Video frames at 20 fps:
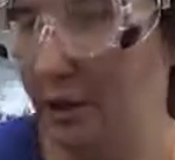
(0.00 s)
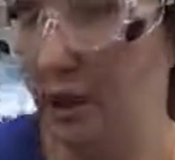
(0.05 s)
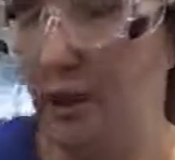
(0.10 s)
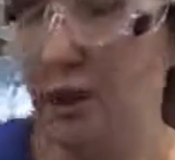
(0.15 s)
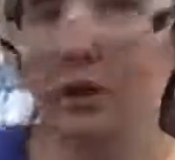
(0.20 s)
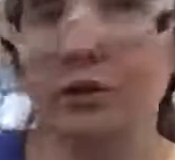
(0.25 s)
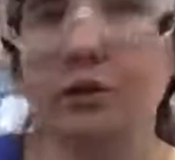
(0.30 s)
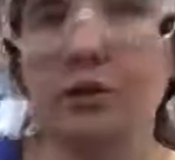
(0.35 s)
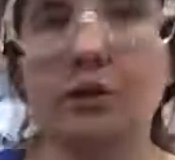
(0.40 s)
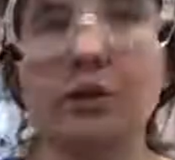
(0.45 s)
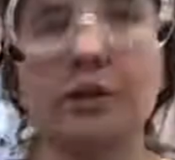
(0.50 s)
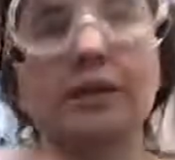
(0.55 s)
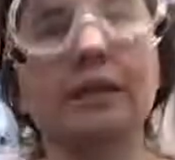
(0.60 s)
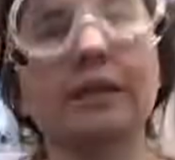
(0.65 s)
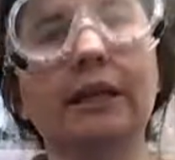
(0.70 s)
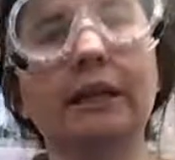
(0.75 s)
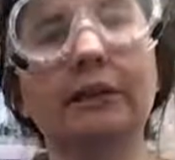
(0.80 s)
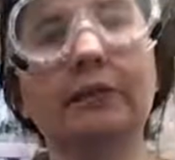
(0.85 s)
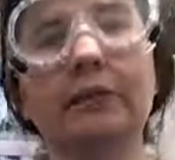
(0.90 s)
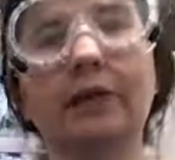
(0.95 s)
So the
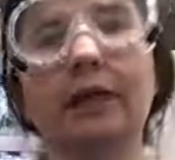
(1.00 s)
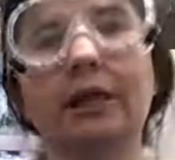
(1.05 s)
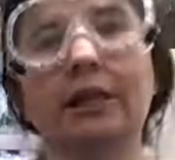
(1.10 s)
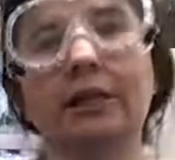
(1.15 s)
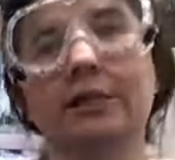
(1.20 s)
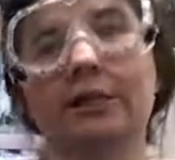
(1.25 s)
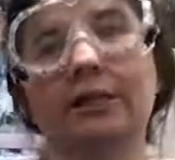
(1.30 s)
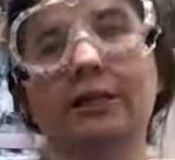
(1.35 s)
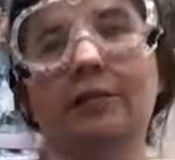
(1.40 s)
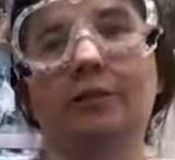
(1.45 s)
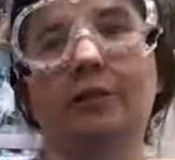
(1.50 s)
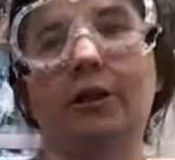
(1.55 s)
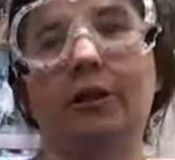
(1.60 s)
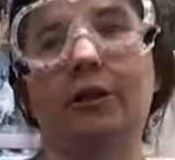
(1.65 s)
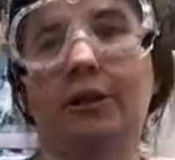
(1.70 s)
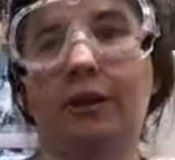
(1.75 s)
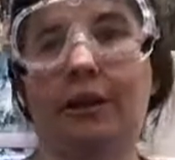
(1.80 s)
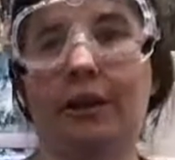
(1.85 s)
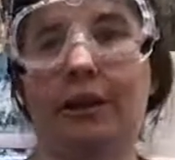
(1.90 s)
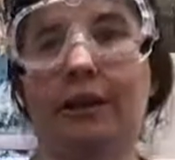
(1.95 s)
second reaction I'm going to
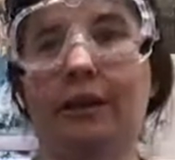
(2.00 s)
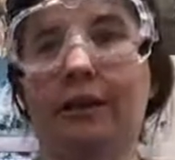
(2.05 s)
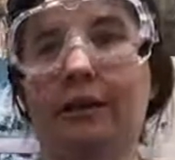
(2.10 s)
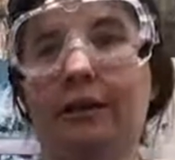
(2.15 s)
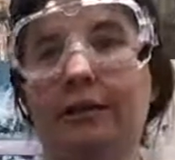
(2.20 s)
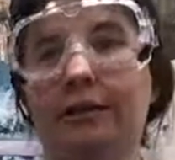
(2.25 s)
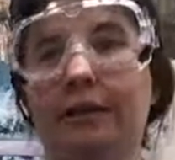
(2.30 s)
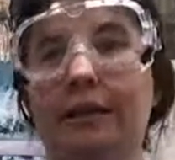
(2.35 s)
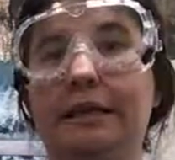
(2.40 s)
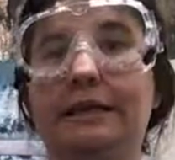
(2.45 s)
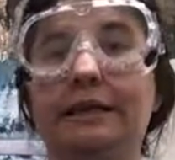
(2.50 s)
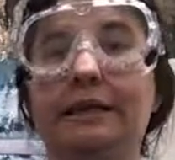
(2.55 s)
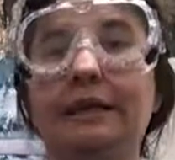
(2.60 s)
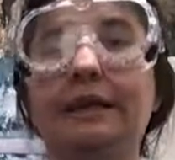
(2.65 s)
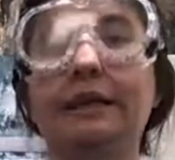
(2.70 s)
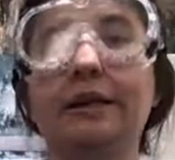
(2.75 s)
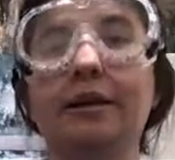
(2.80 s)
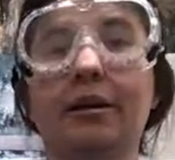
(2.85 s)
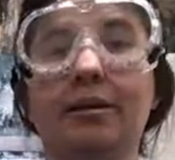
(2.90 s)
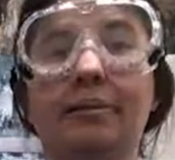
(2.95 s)
look at is a
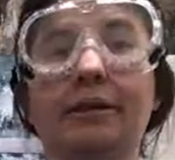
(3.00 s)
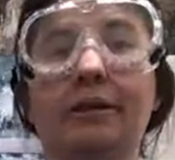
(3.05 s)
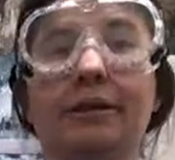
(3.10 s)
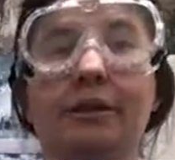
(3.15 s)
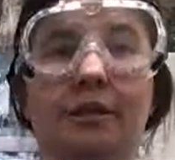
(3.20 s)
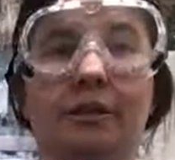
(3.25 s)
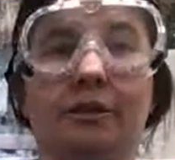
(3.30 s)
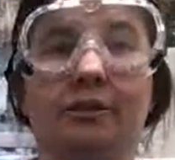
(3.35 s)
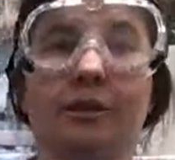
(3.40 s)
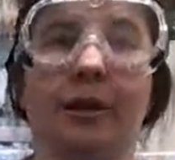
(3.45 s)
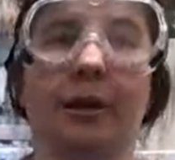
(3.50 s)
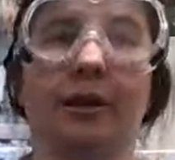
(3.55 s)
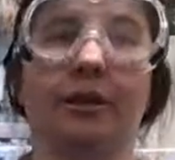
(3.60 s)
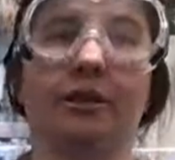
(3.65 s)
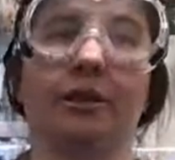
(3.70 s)
decomposition reaction.